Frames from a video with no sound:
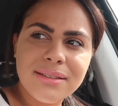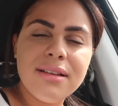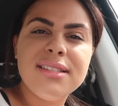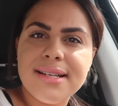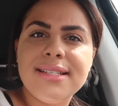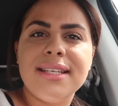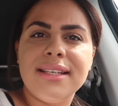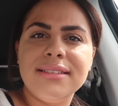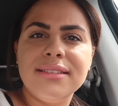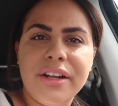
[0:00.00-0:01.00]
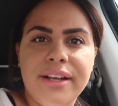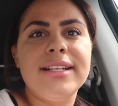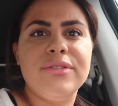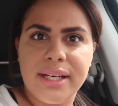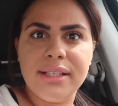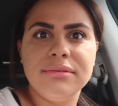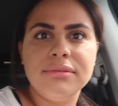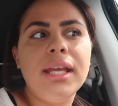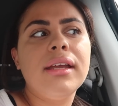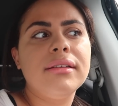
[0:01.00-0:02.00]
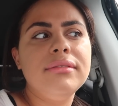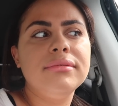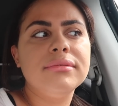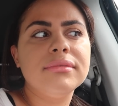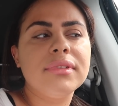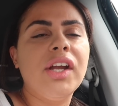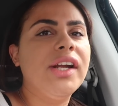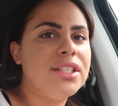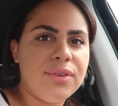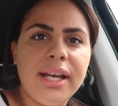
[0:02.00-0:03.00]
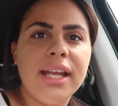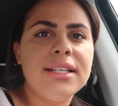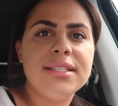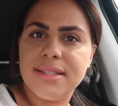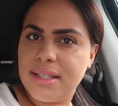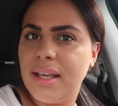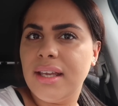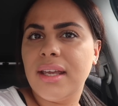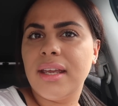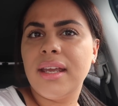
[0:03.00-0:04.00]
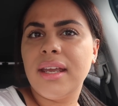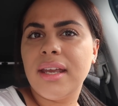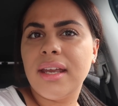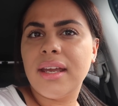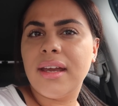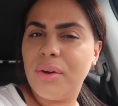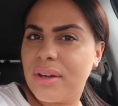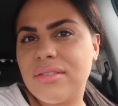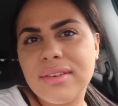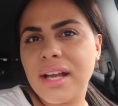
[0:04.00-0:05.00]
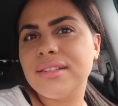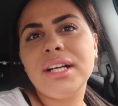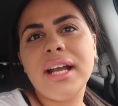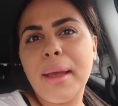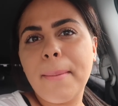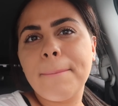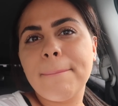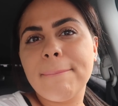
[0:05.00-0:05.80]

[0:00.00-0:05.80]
No, seriously, are you guys ready? Like, are you guys ready to see how good of an actor I am?